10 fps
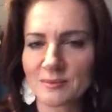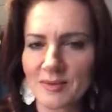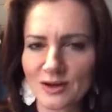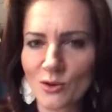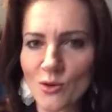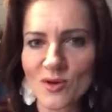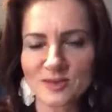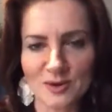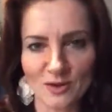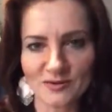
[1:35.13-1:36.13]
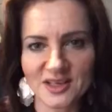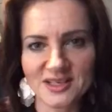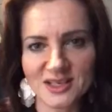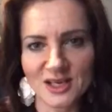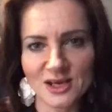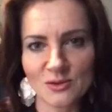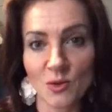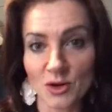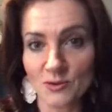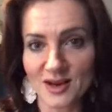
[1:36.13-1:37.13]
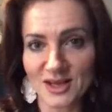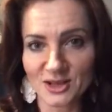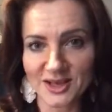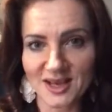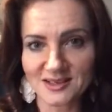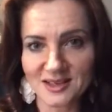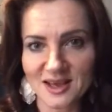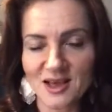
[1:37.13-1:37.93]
might not always be obvious to you what you're really good at,